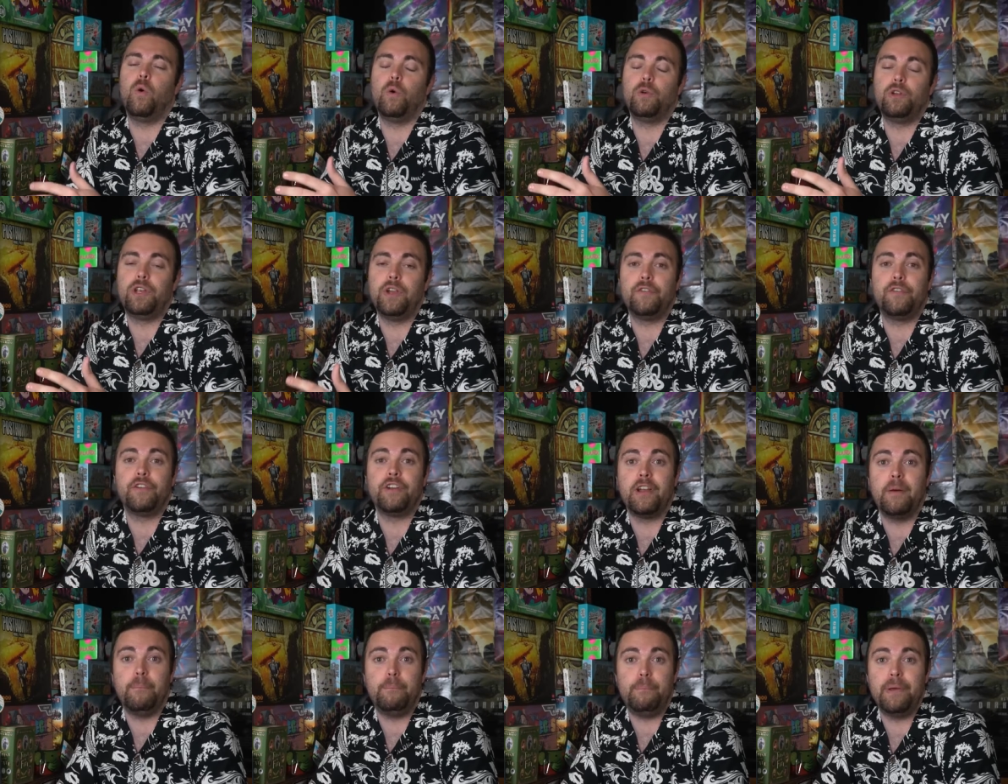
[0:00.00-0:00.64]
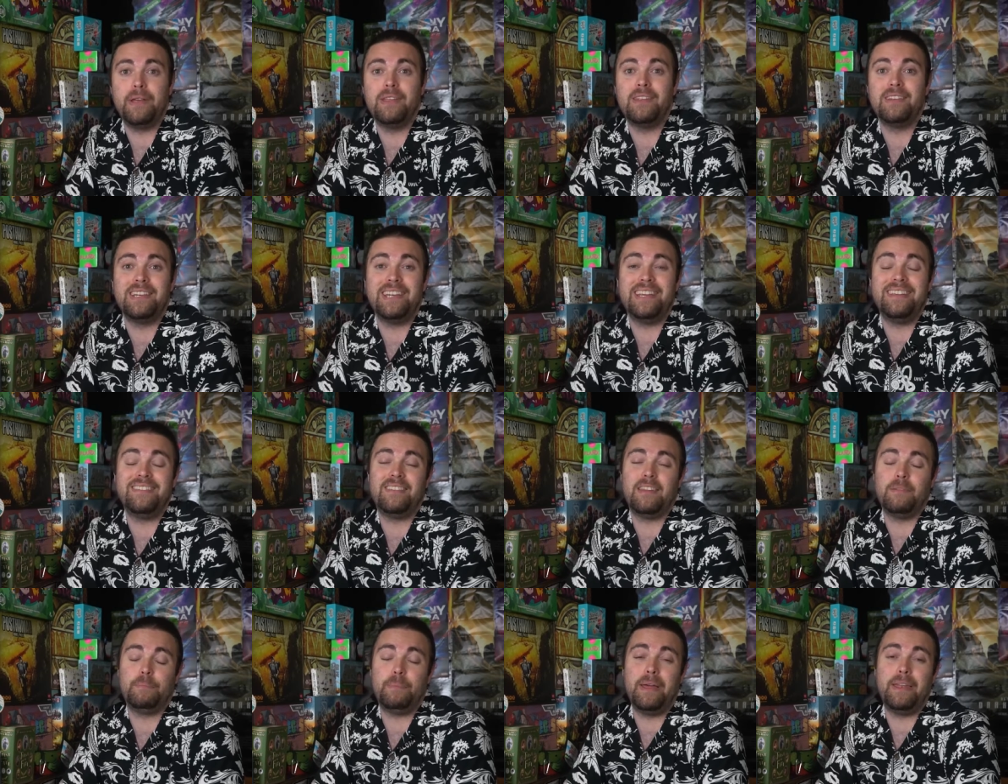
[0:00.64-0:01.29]
or different
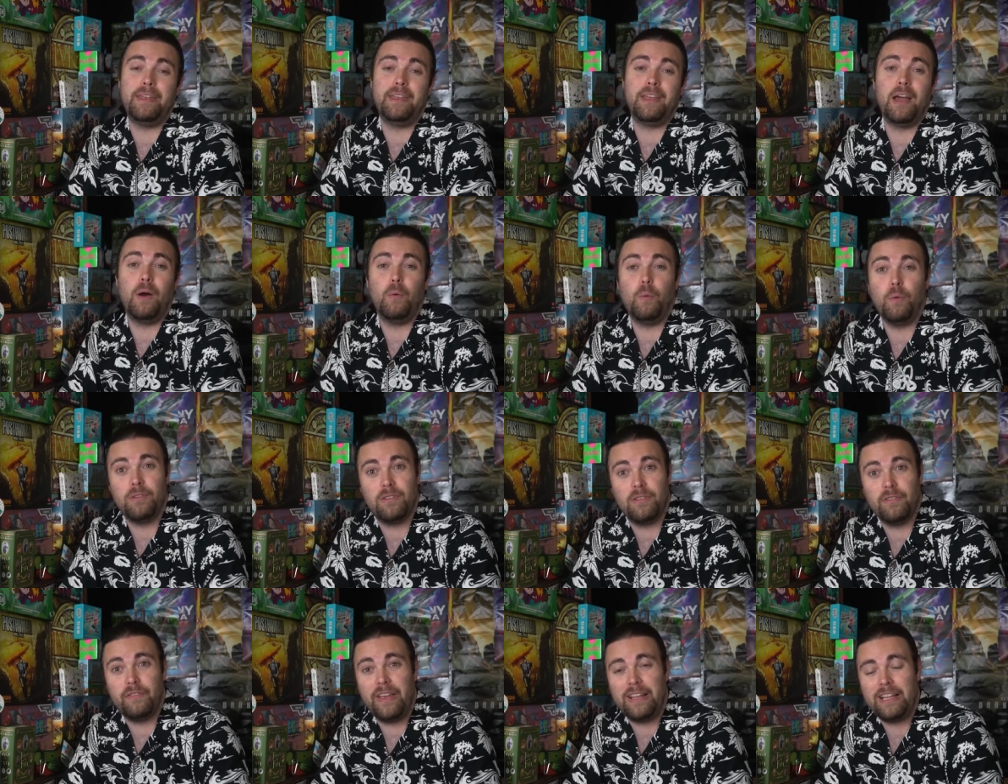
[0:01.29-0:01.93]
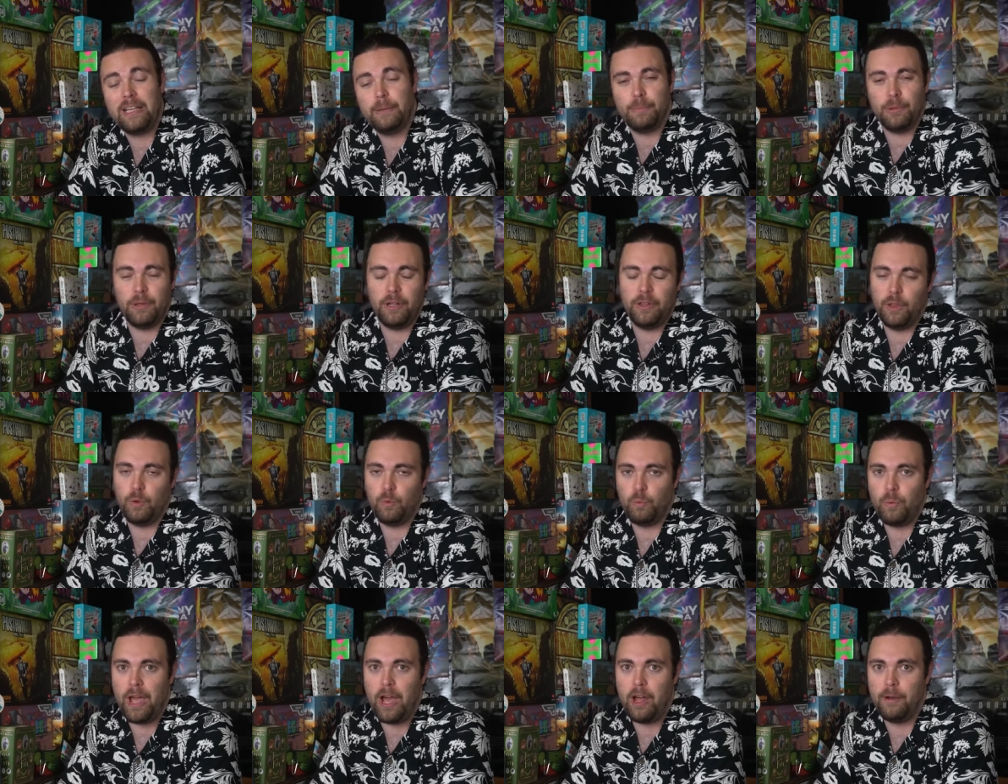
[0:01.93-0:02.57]
abilities depending on what's available in
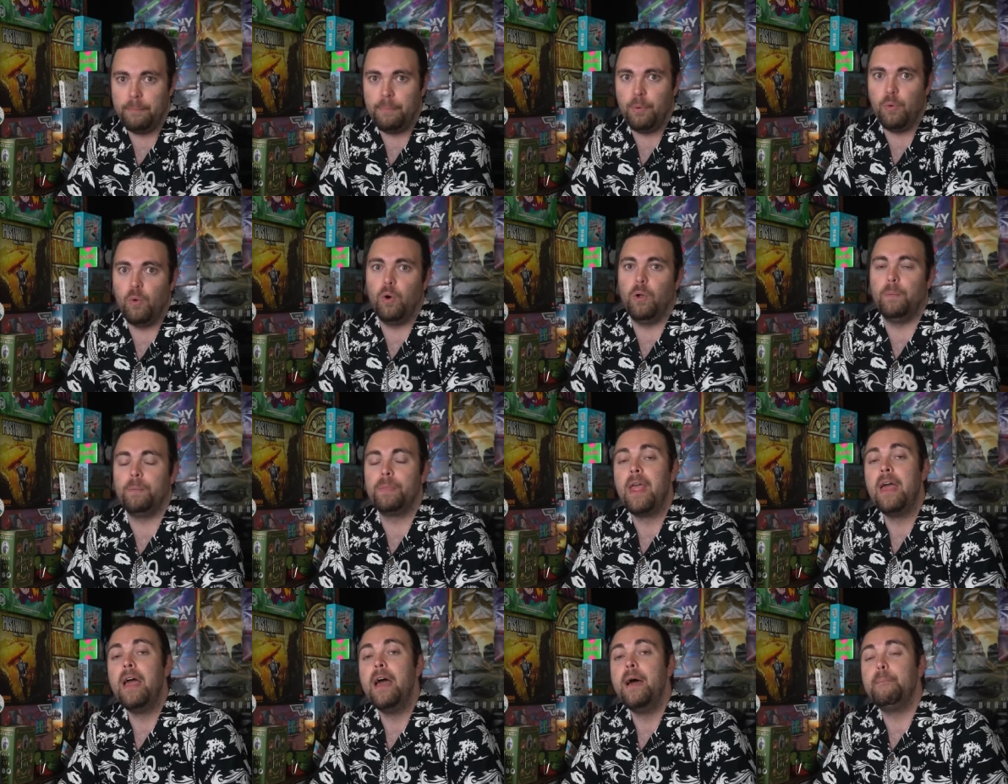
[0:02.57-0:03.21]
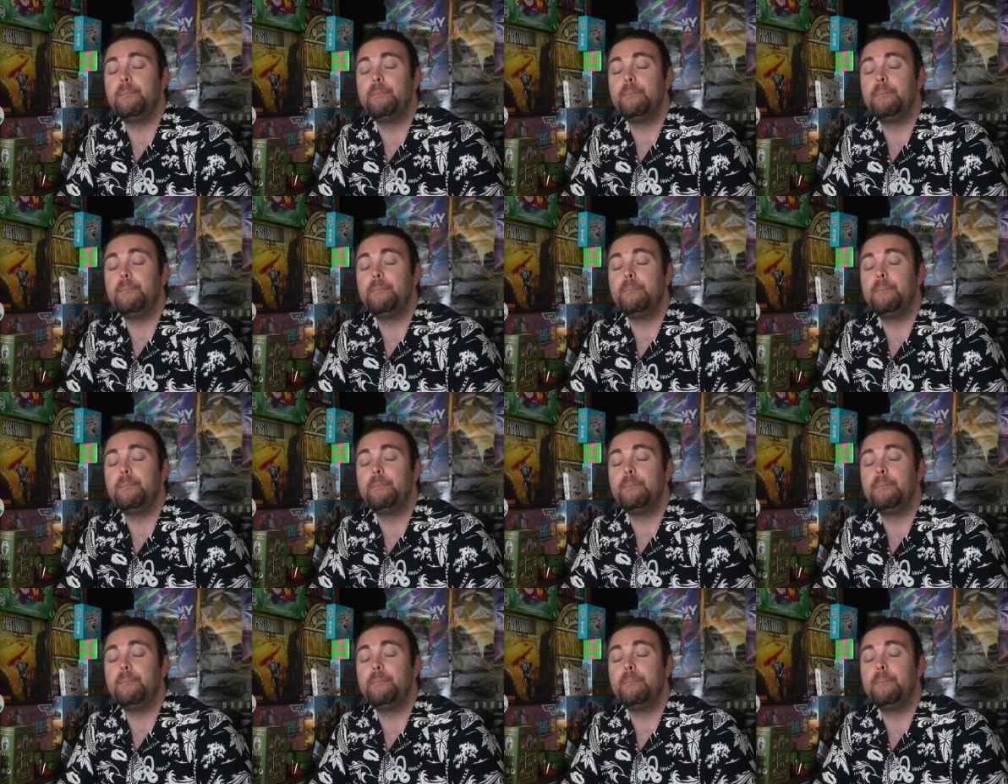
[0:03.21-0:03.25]
the round pool.